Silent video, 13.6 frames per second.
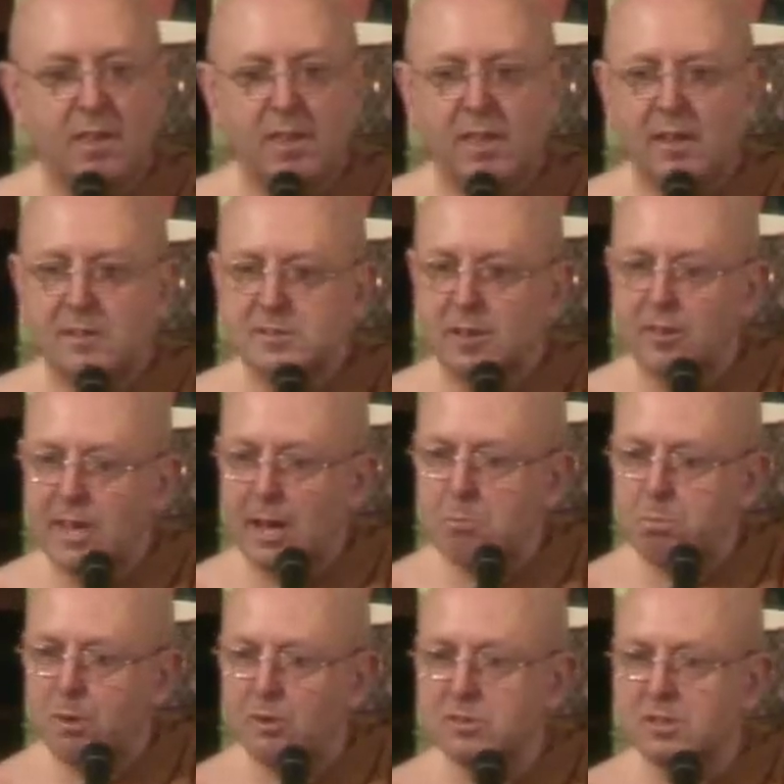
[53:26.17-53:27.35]
So that
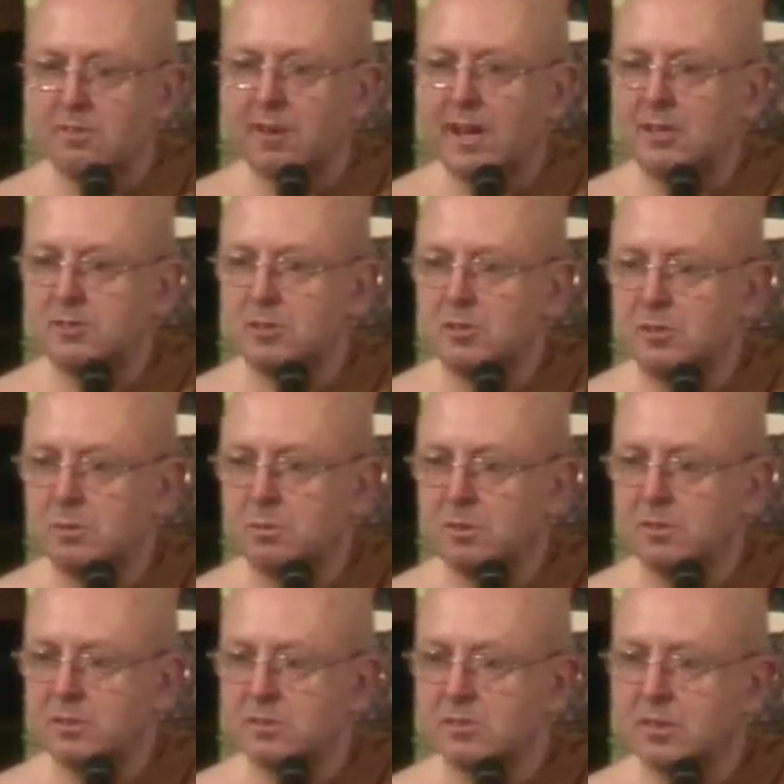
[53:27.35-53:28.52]
positive attitude towards
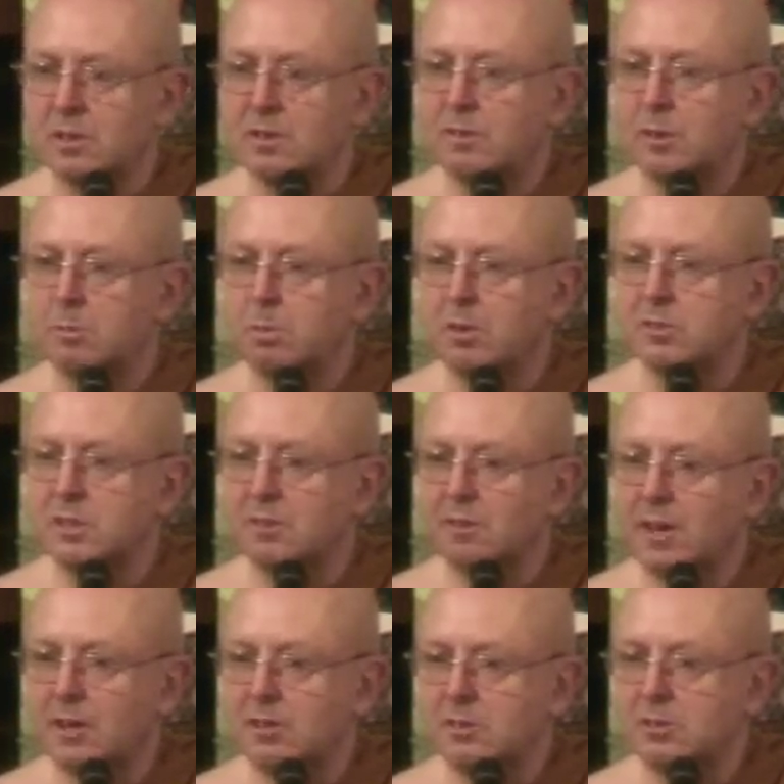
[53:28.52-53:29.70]
yourself, and the positive
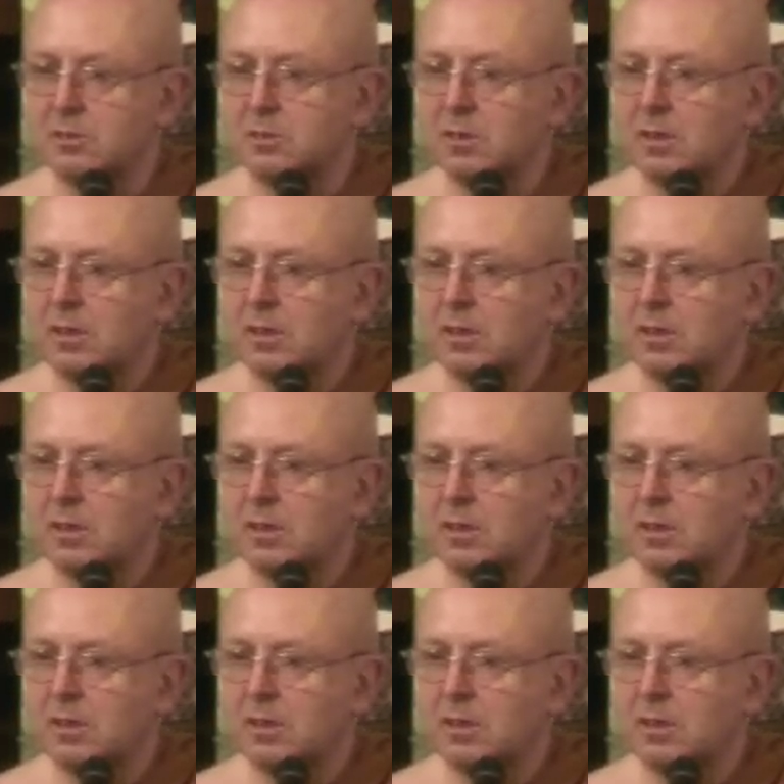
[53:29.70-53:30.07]
attitude,